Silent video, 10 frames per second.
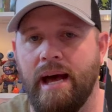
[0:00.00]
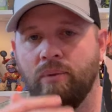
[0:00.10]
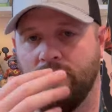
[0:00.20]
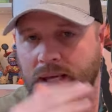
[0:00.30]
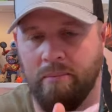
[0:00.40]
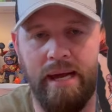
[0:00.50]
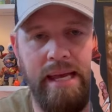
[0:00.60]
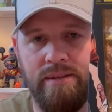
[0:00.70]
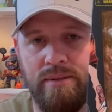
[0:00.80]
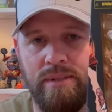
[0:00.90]
I wanna get my
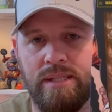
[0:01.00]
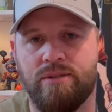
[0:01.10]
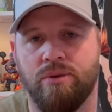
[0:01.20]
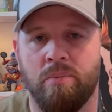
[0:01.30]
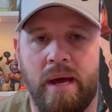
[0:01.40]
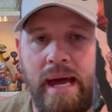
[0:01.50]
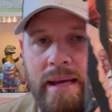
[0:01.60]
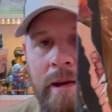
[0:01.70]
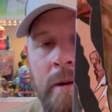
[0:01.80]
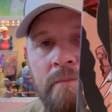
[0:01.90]
hands on this two pack.